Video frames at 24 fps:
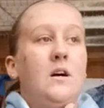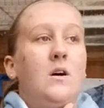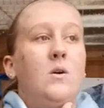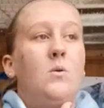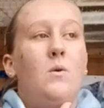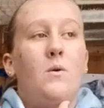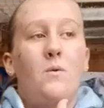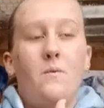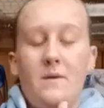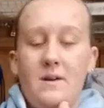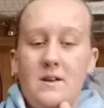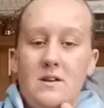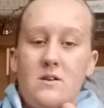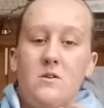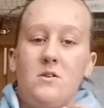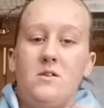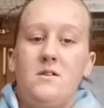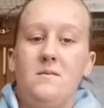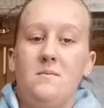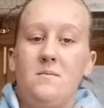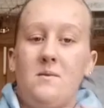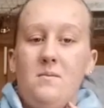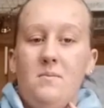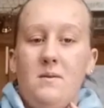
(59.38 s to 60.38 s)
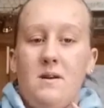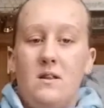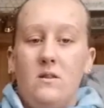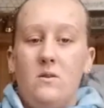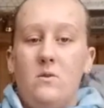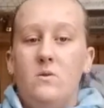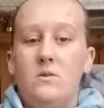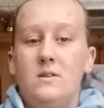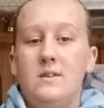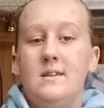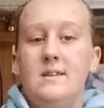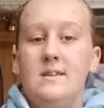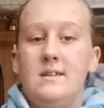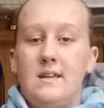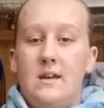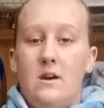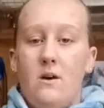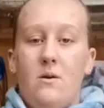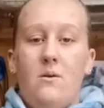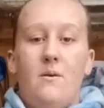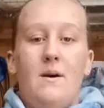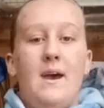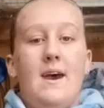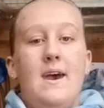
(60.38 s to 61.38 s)
what we do to prepare the horses to
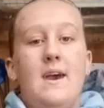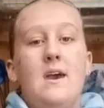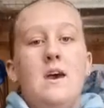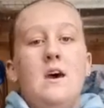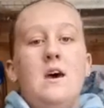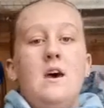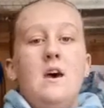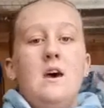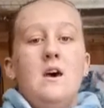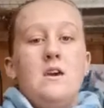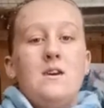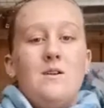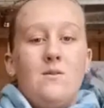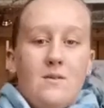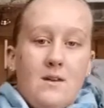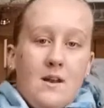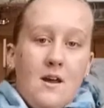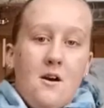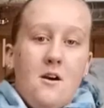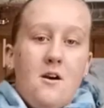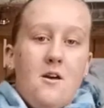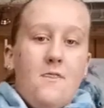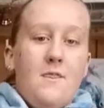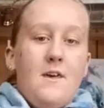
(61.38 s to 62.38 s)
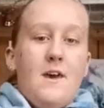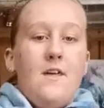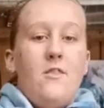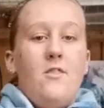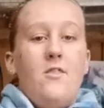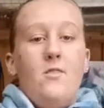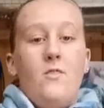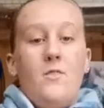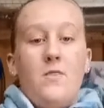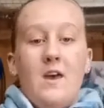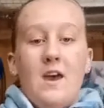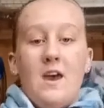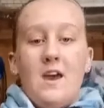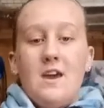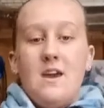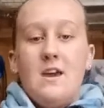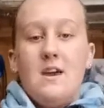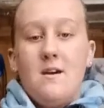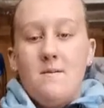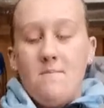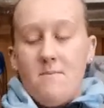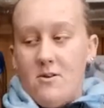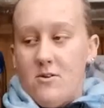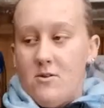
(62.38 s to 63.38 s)
go away, you'll know that they
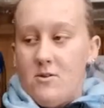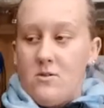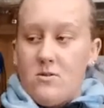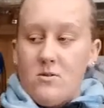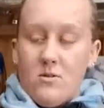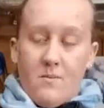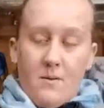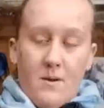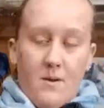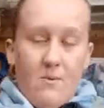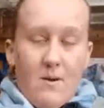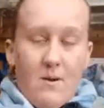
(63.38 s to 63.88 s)
are both dropping